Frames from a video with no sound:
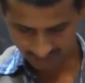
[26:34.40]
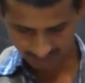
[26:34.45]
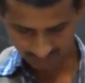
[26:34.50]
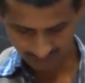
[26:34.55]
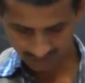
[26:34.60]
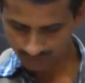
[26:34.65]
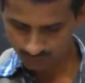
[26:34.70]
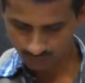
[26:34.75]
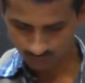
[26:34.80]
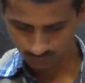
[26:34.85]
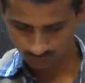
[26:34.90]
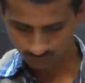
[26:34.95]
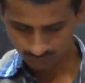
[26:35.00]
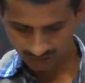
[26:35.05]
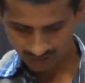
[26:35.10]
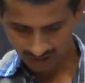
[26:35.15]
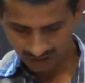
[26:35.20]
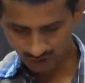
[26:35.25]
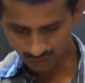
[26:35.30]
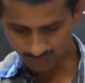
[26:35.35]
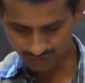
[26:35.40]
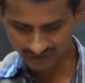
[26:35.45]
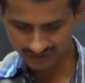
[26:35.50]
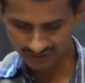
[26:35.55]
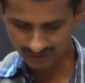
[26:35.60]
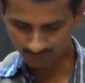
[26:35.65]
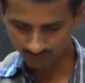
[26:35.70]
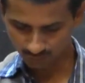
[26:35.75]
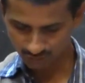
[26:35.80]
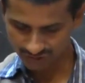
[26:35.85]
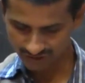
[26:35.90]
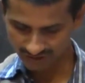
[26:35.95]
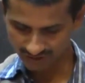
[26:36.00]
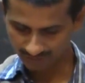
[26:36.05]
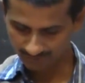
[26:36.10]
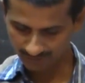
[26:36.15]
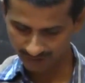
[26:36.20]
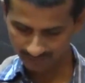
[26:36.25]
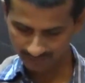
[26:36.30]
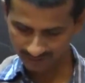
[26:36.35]
number 2: how did the 14th
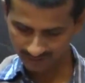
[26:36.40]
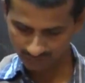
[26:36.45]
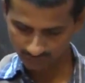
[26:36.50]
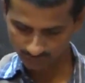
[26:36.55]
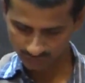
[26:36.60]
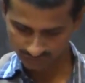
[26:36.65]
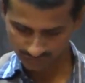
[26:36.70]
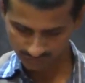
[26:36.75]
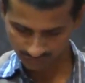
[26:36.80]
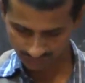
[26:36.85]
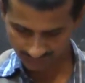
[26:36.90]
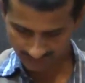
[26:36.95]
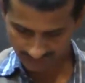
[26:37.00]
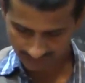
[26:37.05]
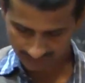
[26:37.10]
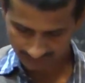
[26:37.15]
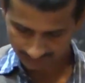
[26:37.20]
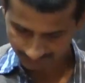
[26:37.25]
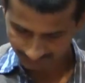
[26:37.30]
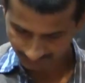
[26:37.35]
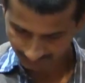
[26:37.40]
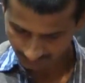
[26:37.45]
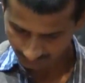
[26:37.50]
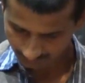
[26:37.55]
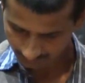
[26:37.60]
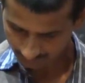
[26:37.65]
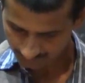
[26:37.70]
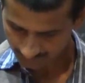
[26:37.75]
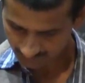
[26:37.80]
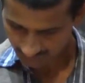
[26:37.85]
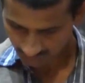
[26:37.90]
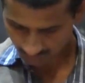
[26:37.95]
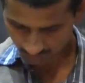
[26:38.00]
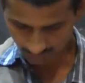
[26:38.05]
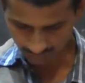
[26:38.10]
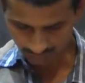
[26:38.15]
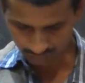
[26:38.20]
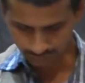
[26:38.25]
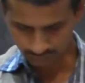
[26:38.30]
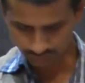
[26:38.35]
Amendment to the U.S.
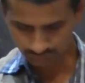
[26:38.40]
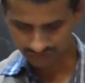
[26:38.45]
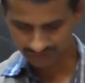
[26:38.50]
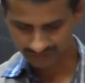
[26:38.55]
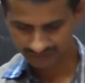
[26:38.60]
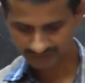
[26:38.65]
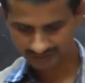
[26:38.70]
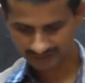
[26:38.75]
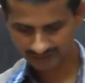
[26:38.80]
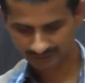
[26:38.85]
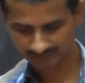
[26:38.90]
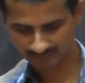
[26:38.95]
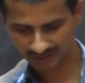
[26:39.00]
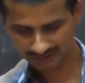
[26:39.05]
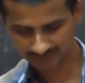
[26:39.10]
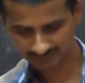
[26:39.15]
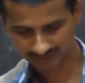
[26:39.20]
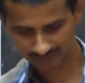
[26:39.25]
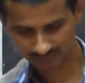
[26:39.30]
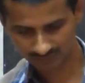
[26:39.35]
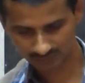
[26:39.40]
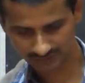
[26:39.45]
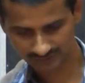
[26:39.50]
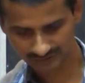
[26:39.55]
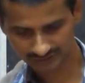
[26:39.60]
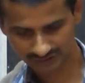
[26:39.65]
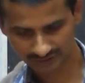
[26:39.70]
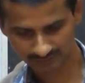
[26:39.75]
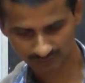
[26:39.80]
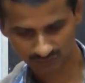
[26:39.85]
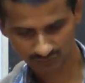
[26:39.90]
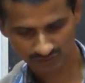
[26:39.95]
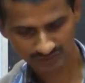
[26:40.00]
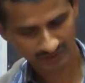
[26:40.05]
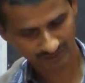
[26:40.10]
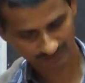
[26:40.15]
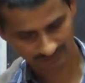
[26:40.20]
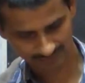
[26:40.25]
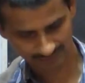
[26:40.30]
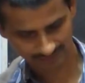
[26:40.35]
Constitution and Mahatma Phule's influence
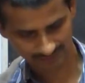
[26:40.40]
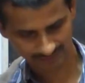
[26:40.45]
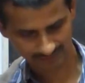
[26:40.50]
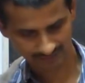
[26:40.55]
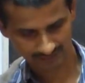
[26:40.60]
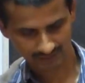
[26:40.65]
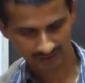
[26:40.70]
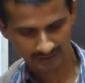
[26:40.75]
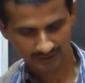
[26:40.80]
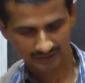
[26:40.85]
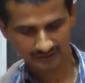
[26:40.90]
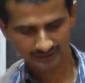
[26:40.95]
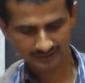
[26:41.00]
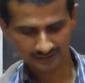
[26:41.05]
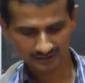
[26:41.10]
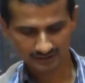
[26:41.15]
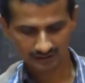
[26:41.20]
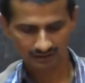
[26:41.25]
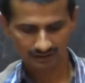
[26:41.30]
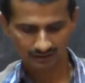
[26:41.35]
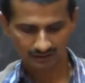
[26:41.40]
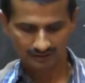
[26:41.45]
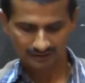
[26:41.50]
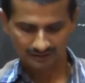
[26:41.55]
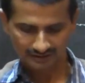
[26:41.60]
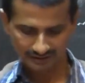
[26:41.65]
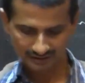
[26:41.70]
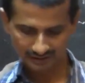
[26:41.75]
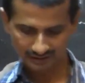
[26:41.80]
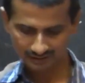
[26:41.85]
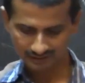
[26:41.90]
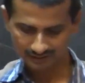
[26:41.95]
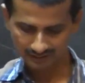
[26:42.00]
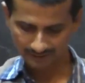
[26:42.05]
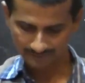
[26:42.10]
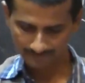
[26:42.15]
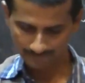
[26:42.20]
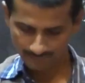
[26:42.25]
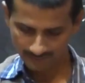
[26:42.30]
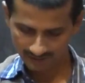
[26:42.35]
Ambedkar? Yes, here
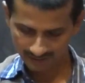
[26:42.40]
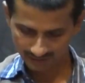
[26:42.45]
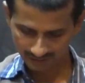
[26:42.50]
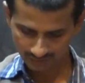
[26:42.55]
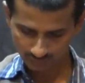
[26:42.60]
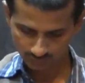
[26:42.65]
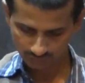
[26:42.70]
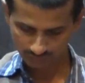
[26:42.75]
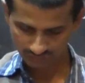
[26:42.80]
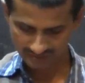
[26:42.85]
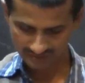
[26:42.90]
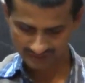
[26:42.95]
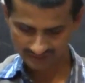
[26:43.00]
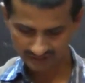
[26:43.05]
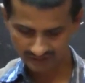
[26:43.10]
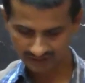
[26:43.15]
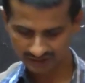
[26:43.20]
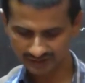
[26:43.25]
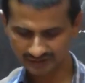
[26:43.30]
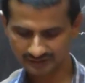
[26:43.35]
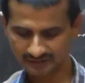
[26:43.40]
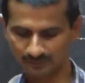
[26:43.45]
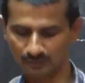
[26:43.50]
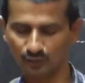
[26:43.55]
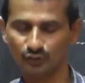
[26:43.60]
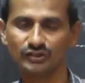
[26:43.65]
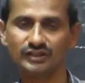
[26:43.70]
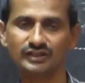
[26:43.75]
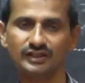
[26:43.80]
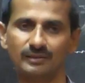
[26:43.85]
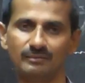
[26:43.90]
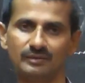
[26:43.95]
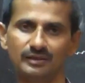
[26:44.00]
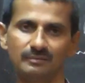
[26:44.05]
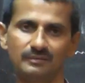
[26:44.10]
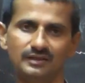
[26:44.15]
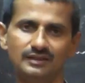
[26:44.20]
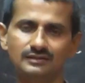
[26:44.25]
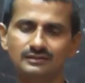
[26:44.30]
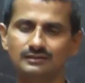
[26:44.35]
there are 2 questions in it. The 14th
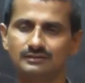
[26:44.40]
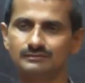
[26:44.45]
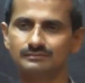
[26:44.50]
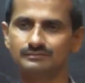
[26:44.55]
Amendment